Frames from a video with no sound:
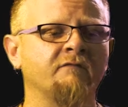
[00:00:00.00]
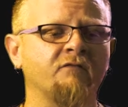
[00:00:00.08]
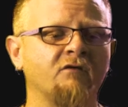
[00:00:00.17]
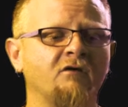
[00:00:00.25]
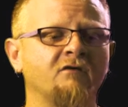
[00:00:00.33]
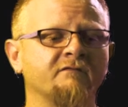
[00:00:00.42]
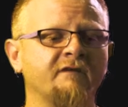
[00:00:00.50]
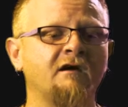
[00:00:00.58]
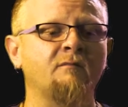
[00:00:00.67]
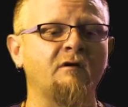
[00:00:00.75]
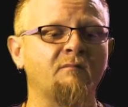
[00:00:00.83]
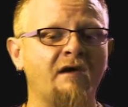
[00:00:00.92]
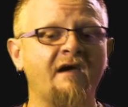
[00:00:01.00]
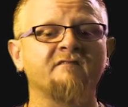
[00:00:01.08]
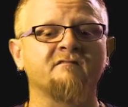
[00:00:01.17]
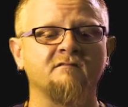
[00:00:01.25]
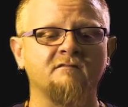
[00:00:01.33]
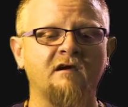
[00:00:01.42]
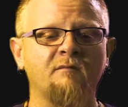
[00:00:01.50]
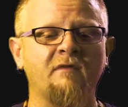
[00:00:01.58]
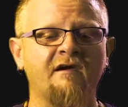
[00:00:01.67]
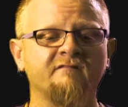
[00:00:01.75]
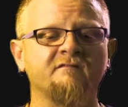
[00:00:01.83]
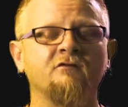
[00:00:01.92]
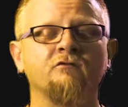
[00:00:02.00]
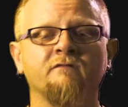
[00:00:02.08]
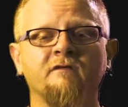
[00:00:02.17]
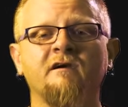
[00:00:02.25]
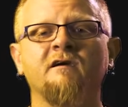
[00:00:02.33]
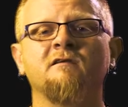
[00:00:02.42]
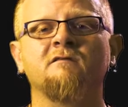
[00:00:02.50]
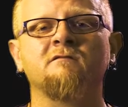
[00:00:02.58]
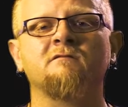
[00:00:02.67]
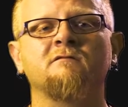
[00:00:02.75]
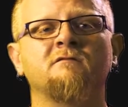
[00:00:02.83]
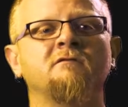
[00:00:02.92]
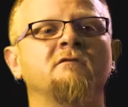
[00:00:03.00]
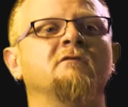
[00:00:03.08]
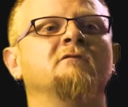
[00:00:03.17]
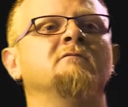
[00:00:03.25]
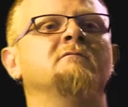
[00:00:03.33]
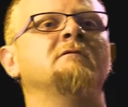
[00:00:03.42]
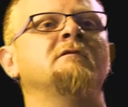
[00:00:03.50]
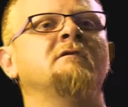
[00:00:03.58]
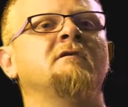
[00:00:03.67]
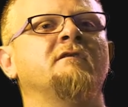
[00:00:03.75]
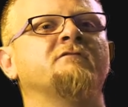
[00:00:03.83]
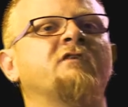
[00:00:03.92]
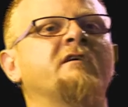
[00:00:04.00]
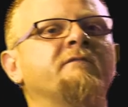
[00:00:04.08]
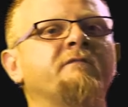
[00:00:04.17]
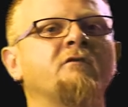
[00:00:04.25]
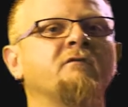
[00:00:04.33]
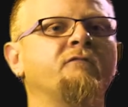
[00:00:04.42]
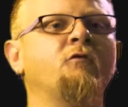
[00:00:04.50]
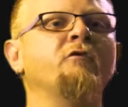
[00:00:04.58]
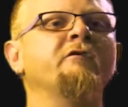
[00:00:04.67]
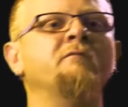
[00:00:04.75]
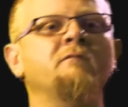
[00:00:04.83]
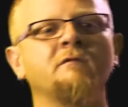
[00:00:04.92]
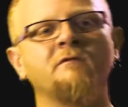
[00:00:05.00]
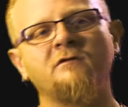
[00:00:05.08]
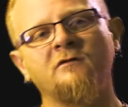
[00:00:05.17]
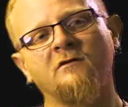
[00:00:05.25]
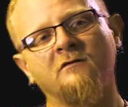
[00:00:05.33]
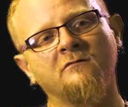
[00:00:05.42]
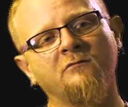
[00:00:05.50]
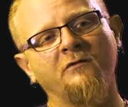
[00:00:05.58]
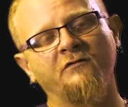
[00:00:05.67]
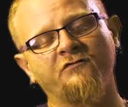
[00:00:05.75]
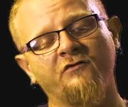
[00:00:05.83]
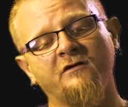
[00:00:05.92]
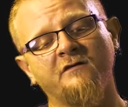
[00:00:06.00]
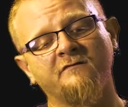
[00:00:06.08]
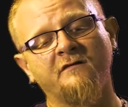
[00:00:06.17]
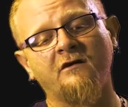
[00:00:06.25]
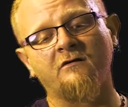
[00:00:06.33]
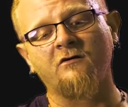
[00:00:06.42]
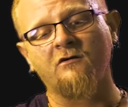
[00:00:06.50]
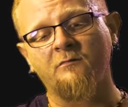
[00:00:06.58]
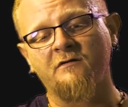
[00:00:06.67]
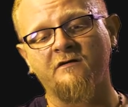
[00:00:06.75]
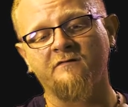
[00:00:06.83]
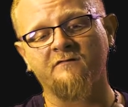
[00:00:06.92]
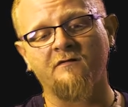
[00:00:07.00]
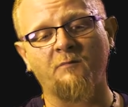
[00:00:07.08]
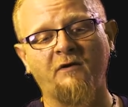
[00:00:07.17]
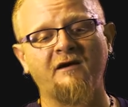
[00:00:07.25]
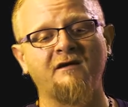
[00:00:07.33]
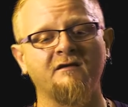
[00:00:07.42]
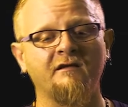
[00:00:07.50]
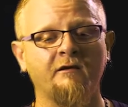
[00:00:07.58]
for a long time I masked it over that, you know, tried to fill the void, you know, with drugs and alcohol because of the pain.